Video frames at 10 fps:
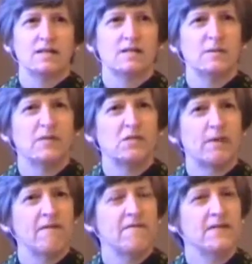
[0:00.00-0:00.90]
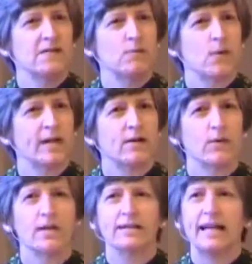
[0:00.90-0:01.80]
Some of us may feel more like
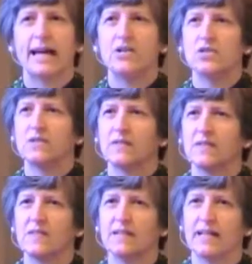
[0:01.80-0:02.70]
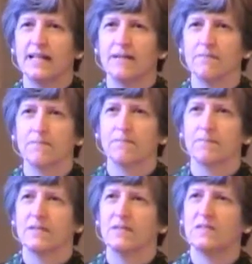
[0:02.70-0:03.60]
we're along the edges of the city,
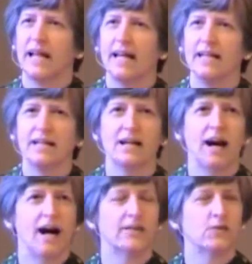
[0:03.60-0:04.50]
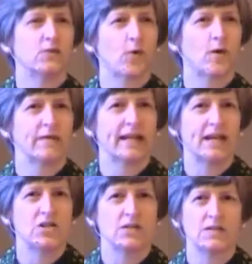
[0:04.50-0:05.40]
standing on those
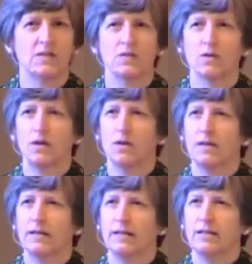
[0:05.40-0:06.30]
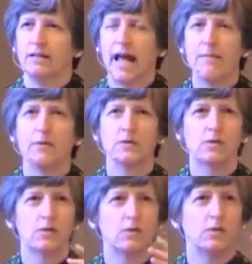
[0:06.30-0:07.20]
fortifications, able to
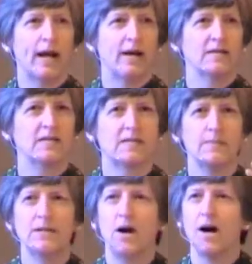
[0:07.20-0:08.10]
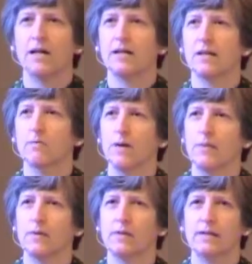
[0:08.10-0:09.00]
look around, to see beyond the
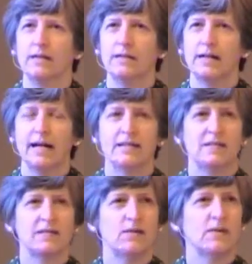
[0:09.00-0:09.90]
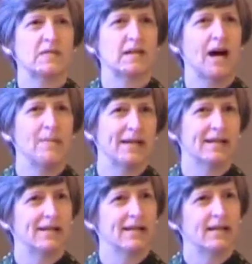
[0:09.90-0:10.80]
rubble, and to see what's
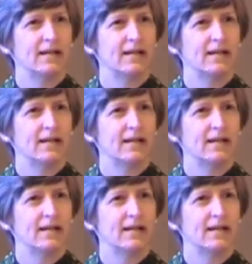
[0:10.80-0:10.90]
coming